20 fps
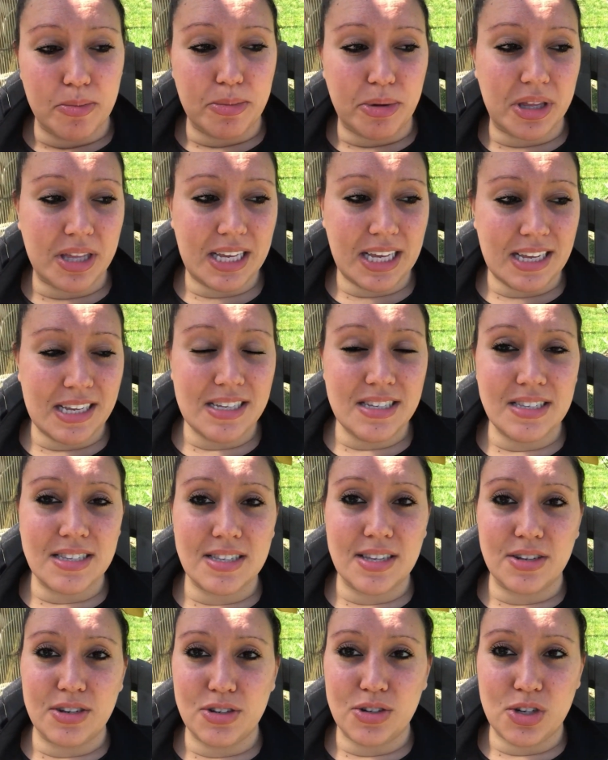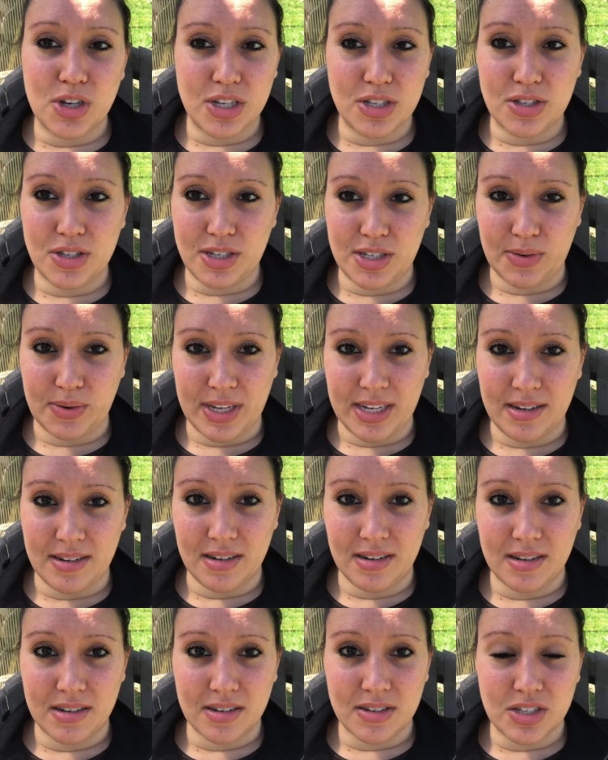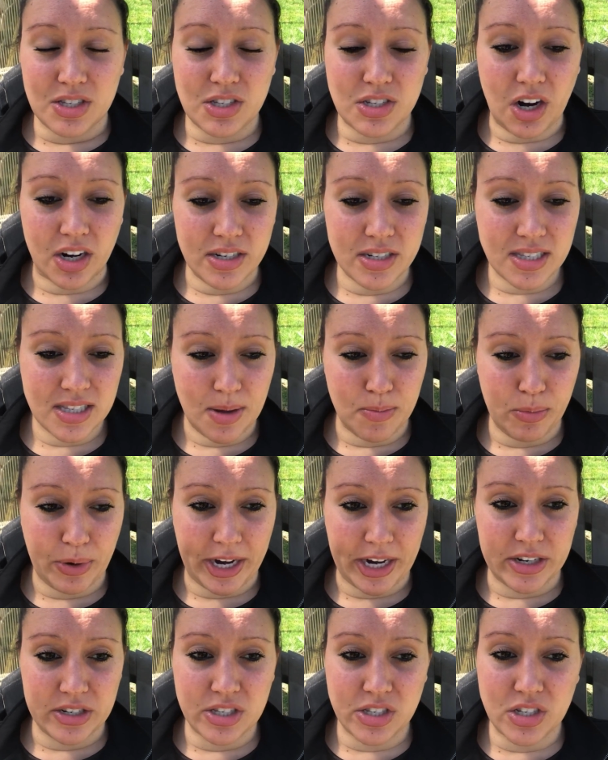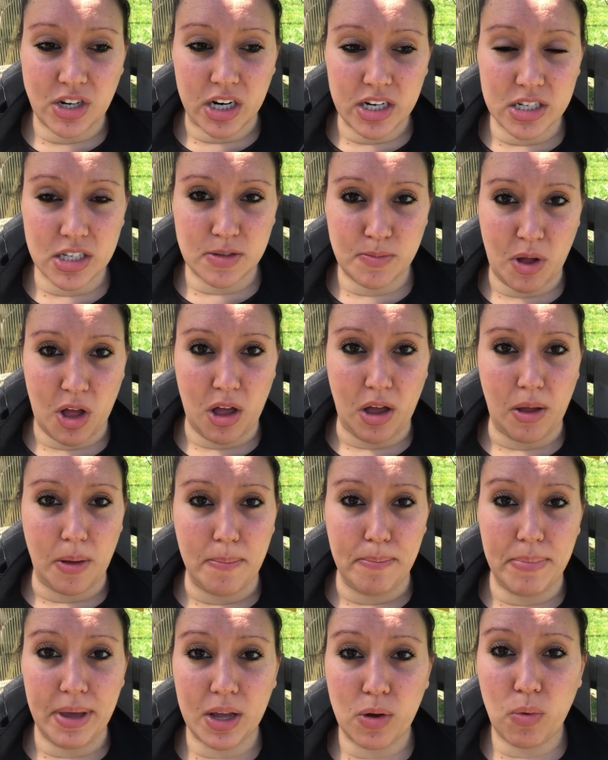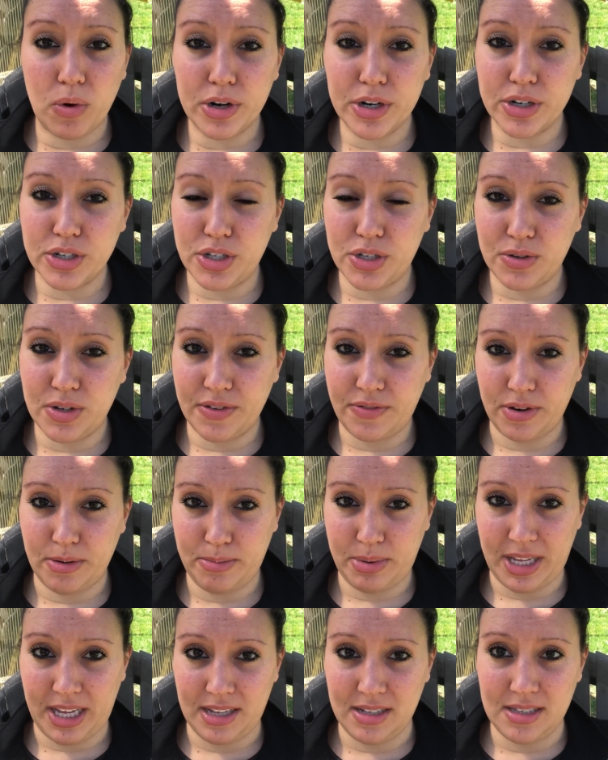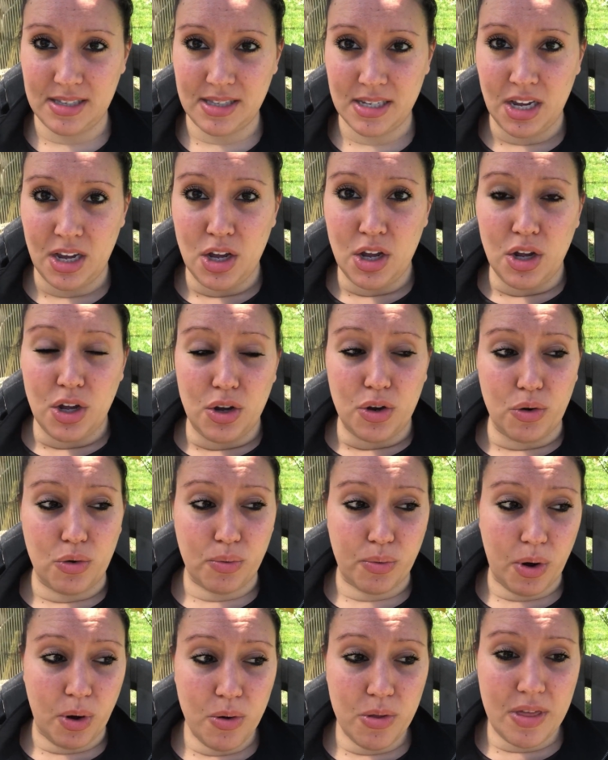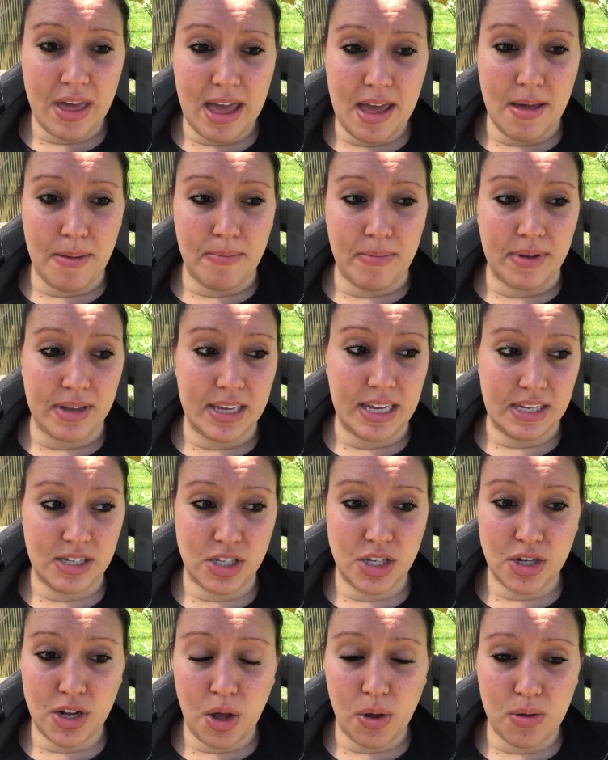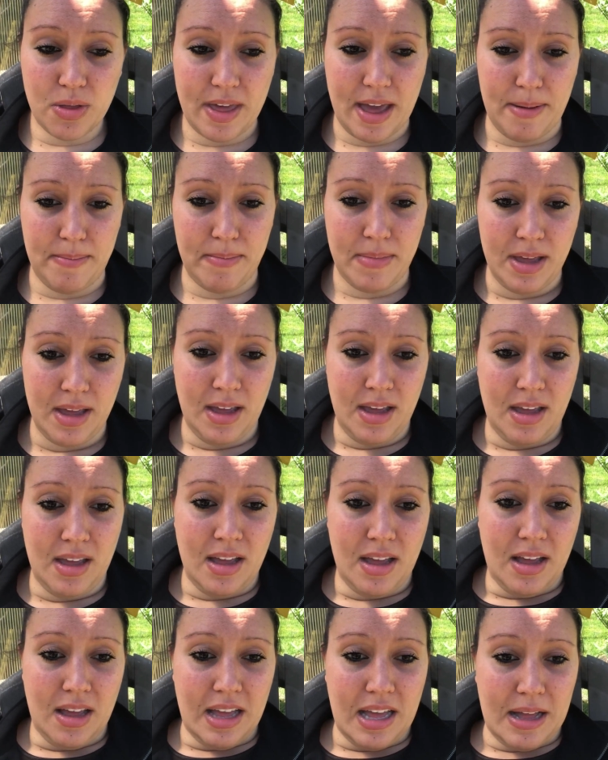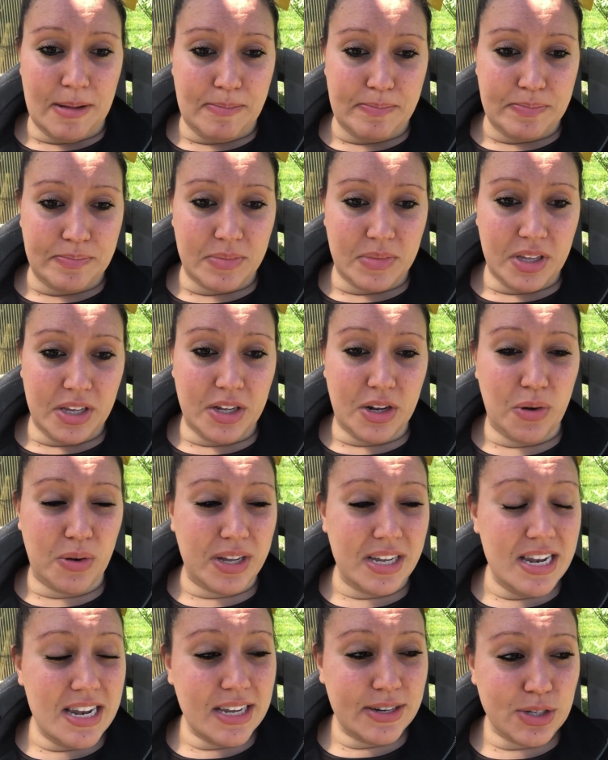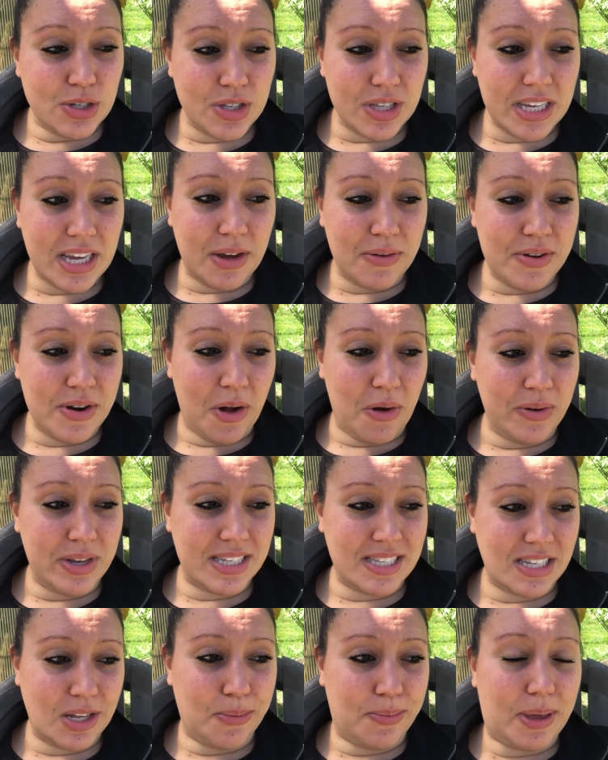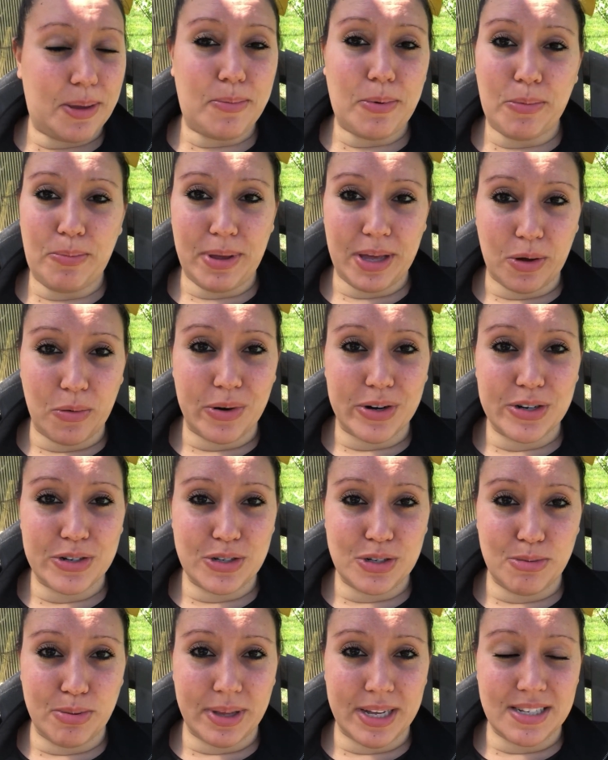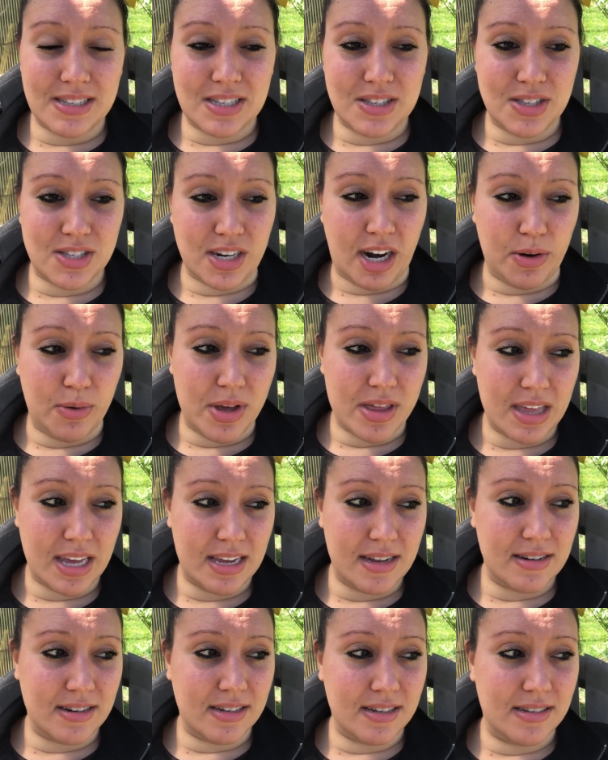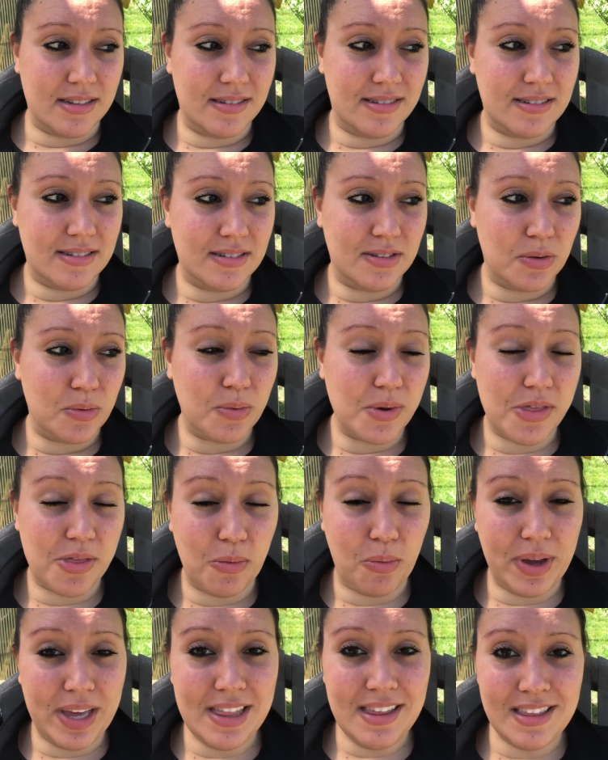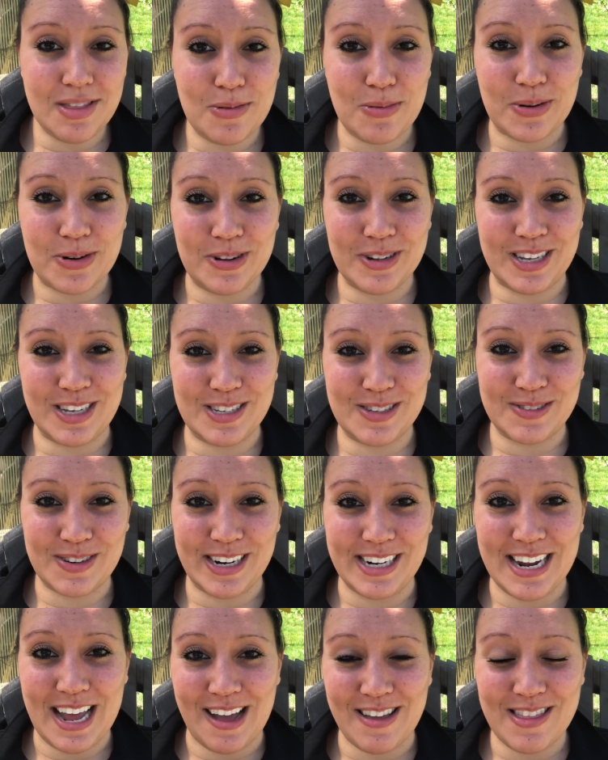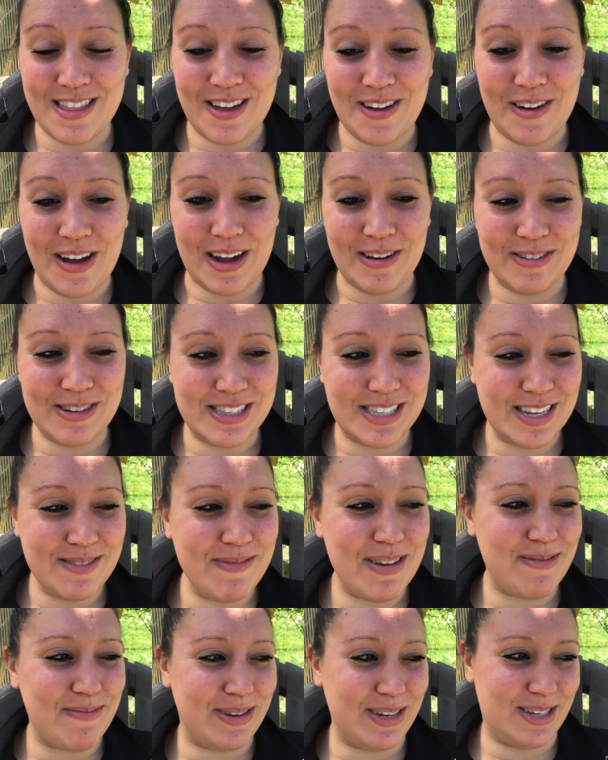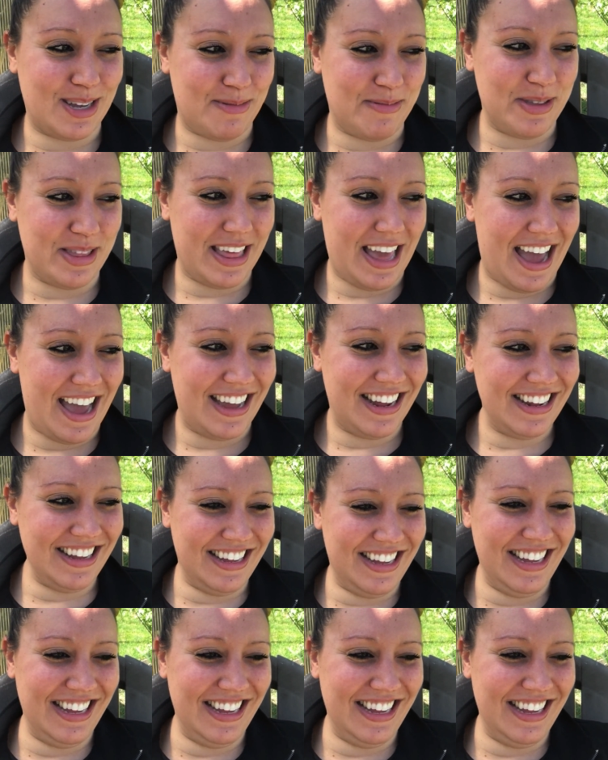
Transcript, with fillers: please just do it. Start somewhere, start small, pick one or two different plants, grow them, get to know them. You know, initially I would always tell people pick one or two plants and start with it. With the way that the world is right now though, I would say maybe double that.